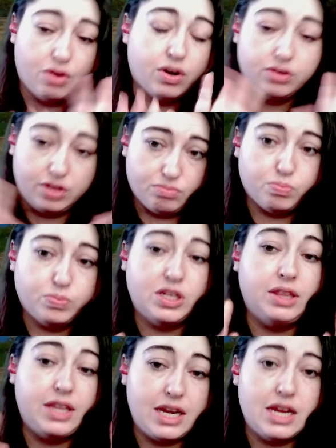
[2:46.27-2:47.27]
or
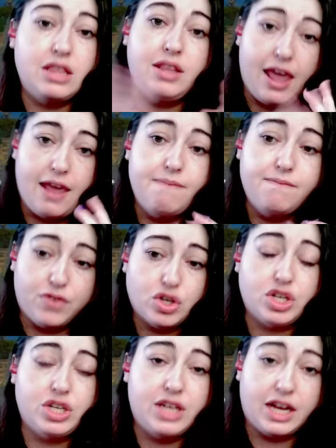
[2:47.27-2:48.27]
deleted game
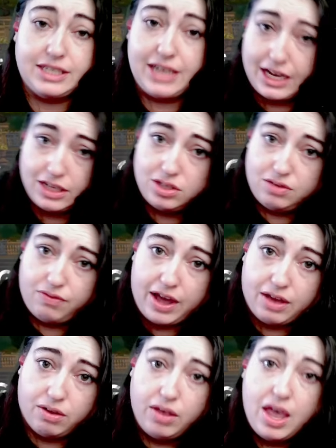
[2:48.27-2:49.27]
version.txt
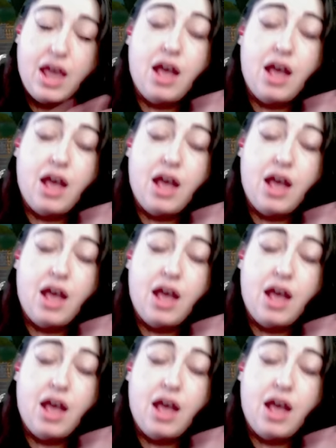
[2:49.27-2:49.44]
file.